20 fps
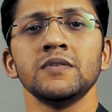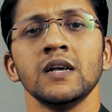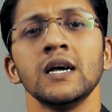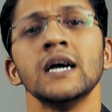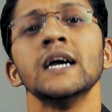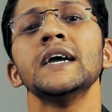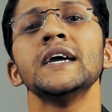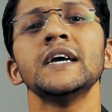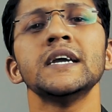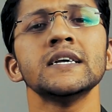
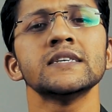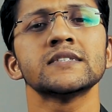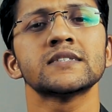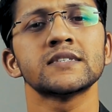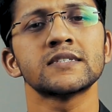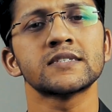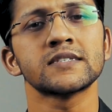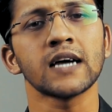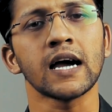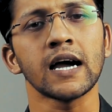it is
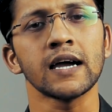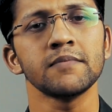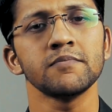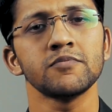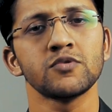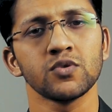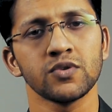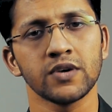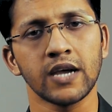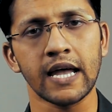the time
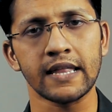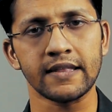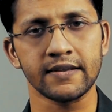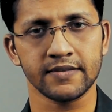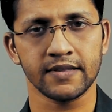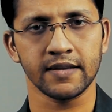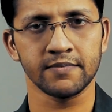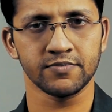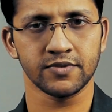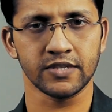to gather
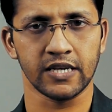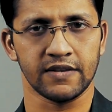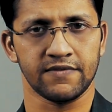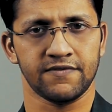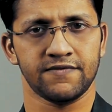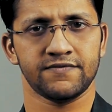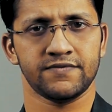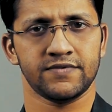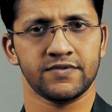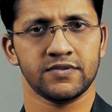
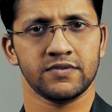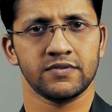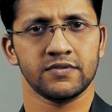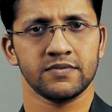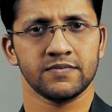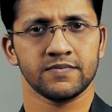themselves.